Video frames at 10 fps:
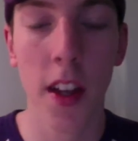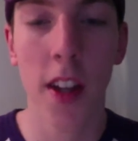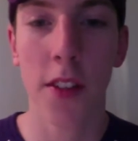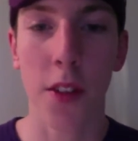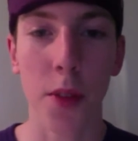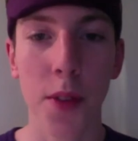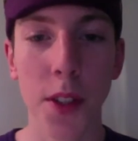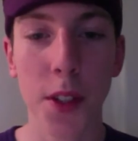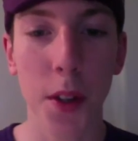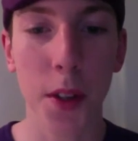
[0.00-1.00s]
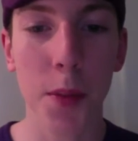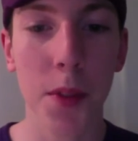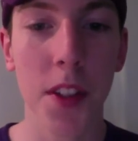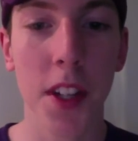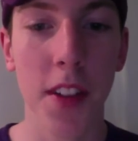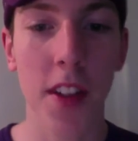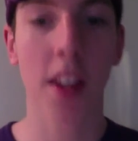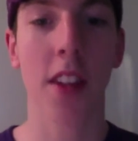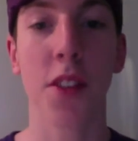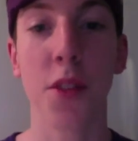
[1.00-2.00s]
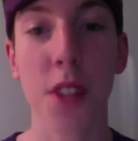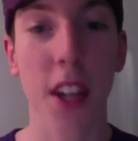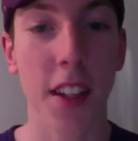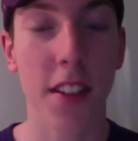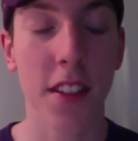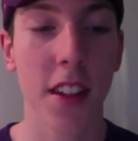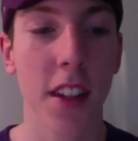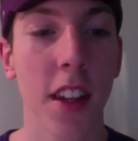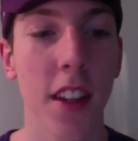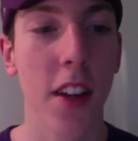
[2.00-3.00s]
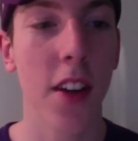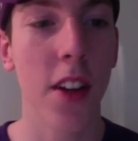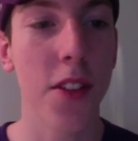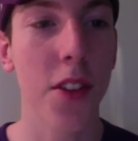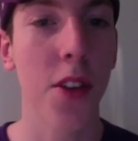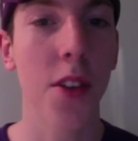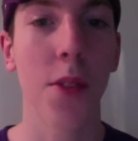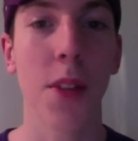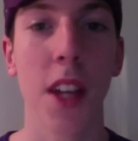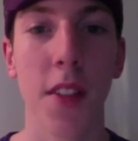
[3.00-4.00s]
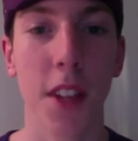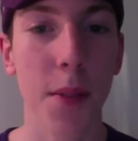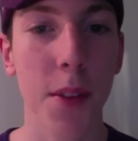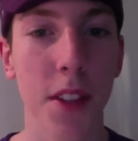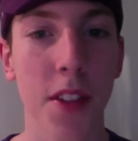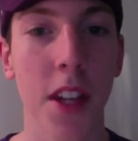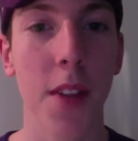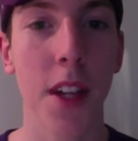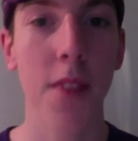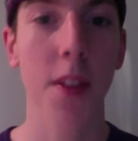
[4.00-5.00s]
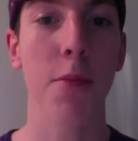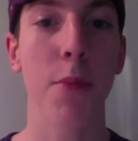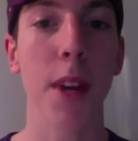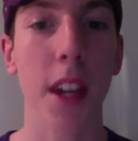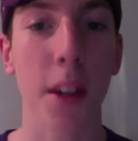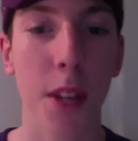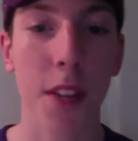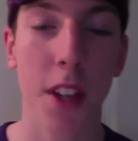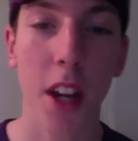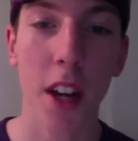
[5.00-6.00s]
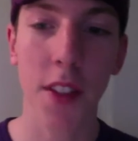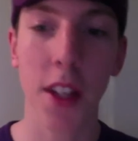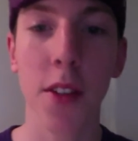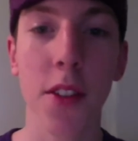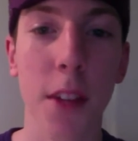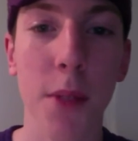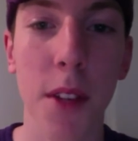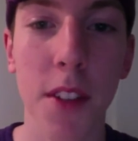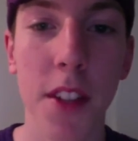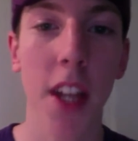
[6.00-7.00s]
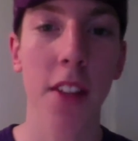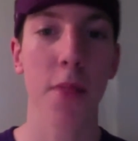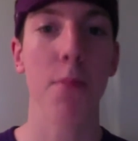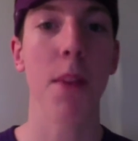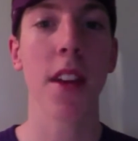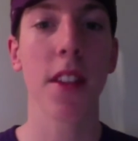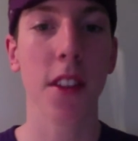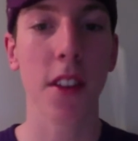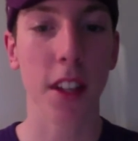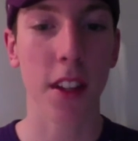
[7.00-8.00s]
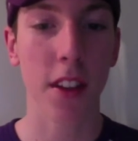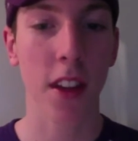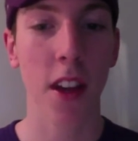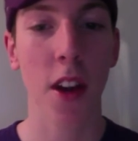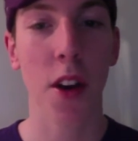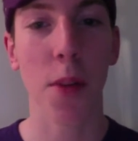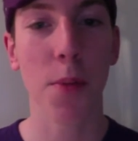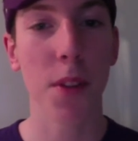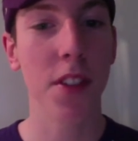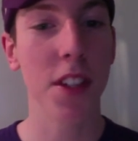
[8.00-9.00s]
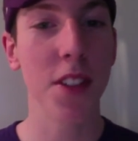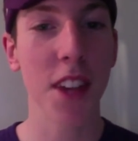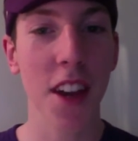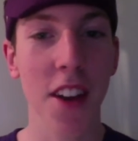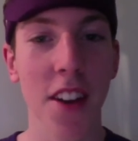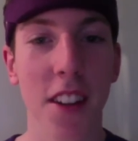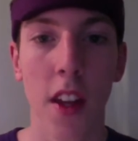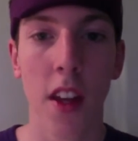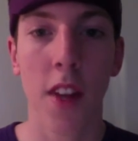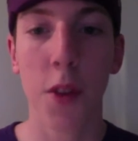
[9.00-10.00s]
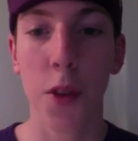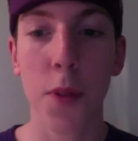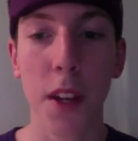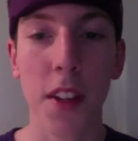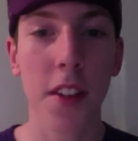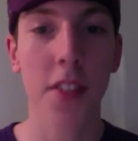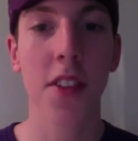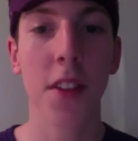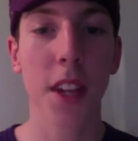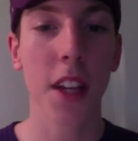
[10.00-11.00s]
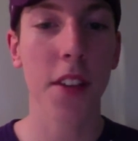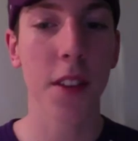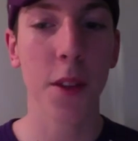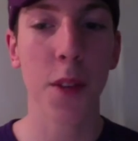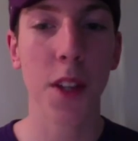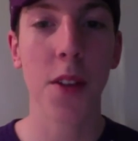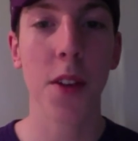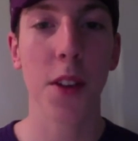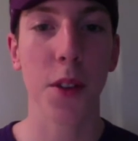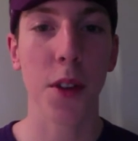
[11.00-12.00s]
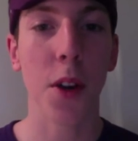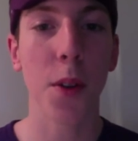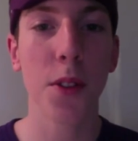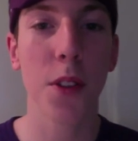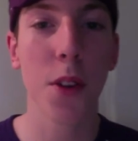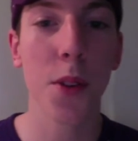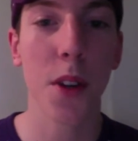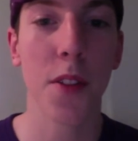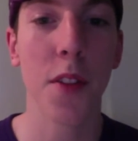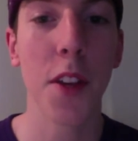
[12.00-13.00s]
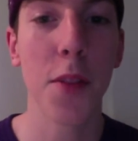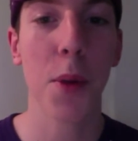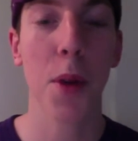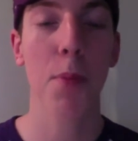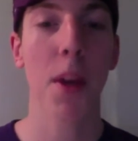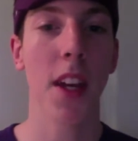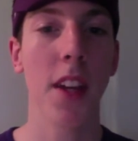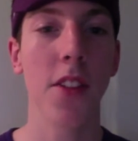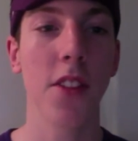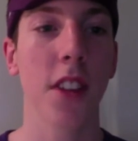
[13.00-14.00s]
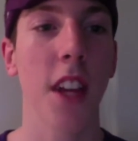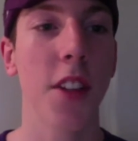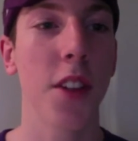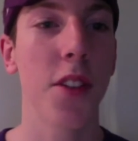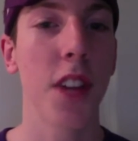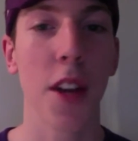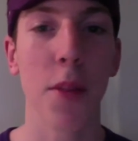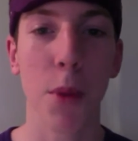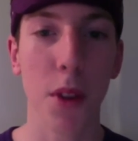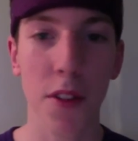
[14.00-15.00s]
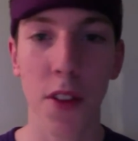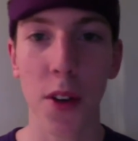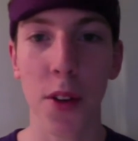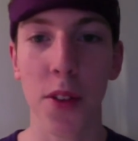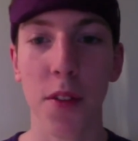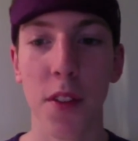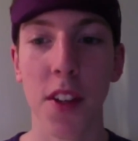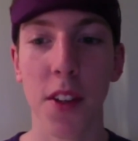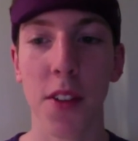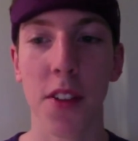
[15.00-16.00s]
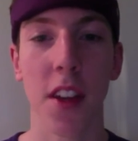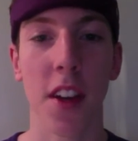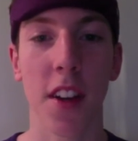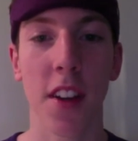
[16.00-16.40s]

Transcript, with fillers: So hopefully you're going to movie night tonight. Now also, we have a couple things coming up in May. We have a coffee house and we have a dance May 30th. Hope to see you there. If you're expecting to see something else in this video, you can always go to our Facebook page and you can check out more photos and videos there.